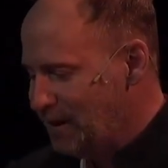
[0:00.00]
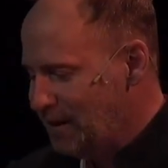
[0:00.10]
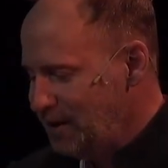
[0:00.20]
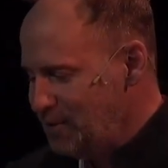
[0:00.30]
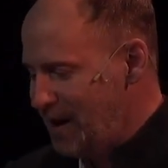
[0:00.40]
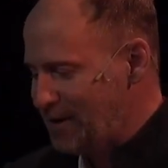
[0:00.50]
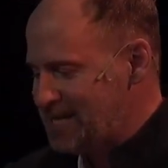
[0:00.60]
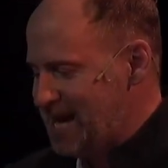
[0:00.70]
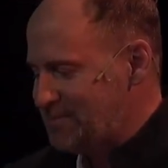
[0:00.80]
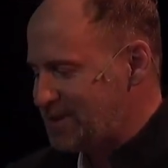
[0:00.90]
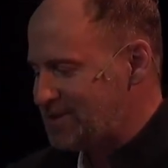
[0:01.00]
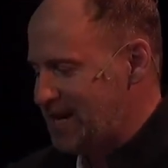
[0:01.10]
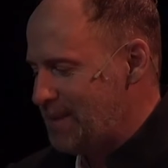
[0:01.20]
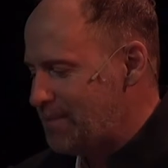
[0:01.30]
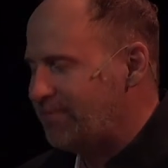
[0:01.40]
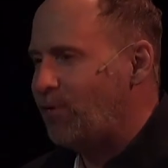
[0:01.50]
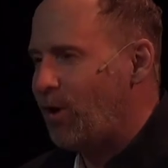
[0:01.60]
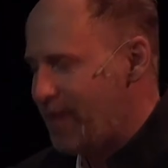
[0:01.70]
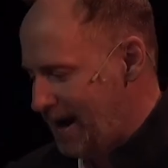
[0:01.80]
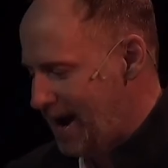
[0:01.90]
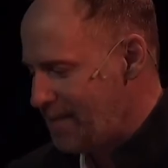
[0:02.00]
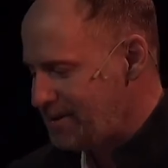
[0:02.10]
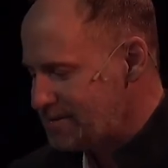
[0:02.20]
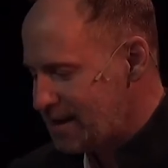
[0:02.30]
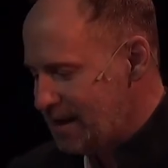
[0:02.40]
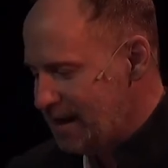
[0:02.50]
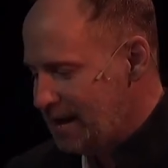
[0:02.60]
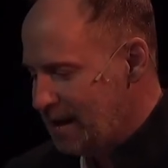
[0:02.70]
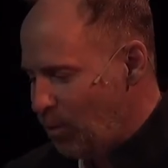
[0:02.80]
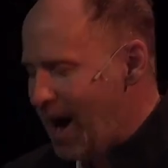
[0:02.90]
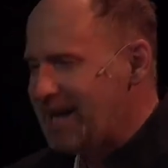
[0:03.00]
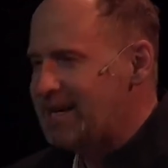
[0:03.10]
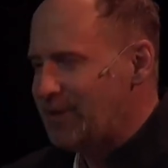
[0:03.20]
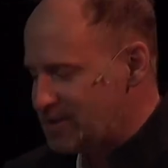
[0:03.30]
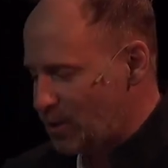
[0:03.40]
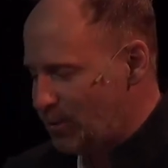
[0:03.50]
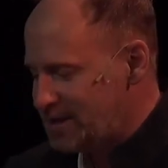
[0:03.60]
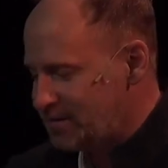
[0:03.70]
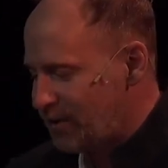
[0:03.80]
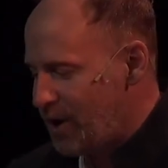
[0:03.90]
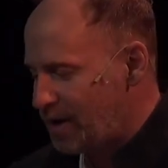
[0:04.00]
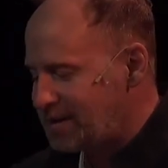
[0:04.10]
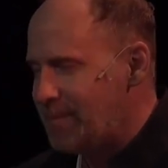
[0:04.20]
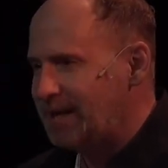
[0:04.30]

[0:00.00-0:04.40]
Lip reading: you never came to see me before that happened. Why give it as a reason for not coming